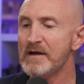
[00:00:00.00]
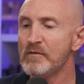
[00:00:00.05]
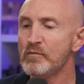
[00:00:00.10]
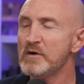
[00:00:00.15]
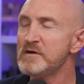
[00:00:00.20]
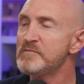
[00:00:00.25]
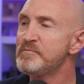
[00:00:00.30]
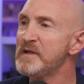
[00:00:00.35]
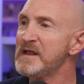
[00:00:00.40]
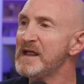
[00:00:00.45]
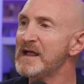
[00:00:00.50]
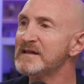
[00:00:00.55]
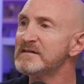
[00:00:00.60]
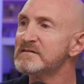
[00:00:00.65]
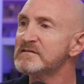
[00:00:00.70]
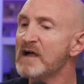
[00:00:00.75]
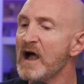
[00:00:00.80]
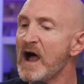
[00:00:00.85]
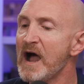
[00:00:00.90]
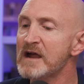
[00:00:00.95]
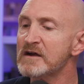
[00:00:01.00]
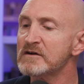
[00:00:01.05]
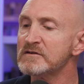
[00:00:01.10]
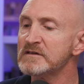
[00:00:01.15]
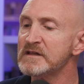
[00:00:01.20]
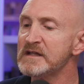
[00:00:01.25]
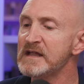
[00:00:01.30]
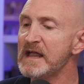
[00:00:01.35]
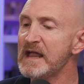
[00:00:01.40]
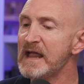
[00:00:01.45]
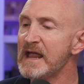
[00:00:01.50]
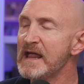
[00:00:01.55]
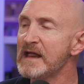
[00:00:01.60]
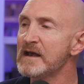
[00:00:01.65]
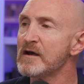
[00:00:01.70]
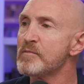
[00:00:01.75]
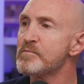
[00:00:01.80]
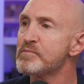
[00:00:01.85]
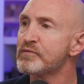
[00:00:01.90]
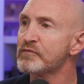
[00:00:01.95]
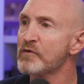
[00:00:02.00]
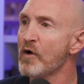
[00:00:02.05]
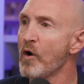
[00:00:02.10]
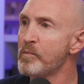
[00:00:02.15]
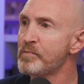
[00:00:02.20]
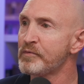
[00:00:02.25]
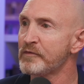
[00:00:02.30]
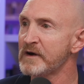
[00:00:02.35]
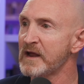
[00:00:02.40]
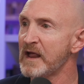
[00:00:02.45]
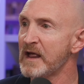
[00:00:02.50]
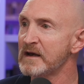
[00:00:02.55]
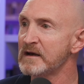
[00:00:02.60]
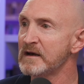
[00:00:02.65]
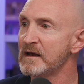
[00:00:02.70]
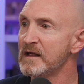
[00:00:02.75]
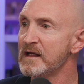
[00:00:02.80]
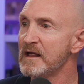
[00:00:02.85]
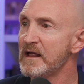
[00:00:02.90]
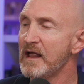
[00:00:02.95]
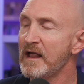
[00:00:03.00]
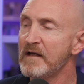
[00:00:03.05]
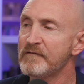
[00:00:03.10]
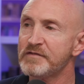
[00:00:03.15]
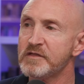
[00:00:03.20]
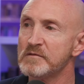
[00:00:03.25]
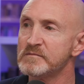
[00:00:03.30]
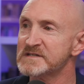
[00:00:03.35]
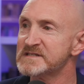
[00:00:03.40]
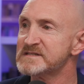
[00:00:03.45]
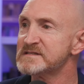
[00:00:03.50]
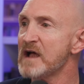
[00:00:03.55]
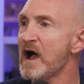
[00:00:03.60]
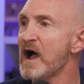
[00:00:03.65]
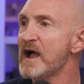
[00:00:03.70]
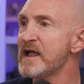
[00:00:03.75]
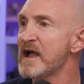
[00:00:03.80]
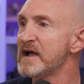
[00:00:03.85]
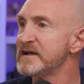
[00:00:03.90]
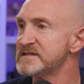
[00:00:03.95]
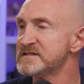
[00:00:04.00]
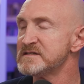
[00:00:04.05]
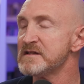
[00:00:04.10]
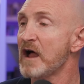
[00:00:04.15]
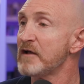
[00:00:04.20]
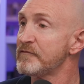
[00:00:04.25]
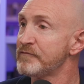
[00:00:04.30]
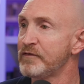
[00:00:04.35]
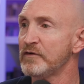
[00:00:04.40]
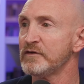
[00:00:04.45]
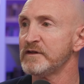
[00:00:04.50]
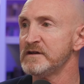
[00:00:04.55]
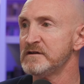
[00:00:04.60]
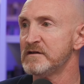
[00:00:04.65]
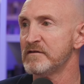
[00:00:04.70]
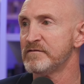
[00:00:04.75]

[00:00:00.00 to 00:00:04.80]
would be entirely inappropriate if the Messiah is not fully